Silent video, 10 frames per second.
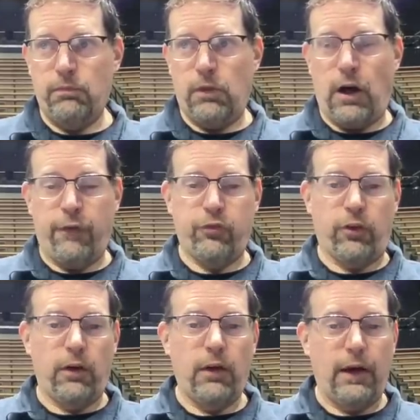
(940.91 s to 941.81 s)

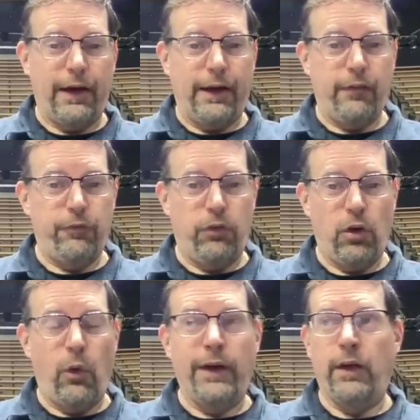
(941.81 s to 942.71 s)
Hofstra. I have
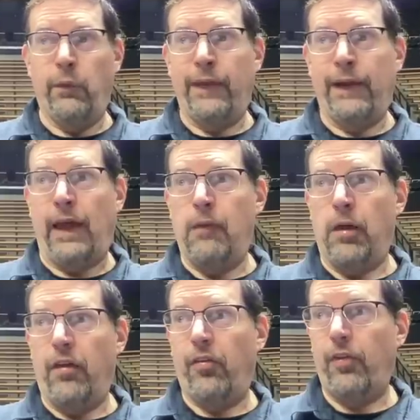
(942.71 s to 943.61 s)
no idea when that game
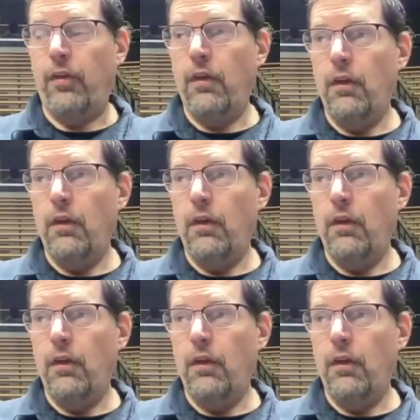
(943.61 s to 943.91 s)
is.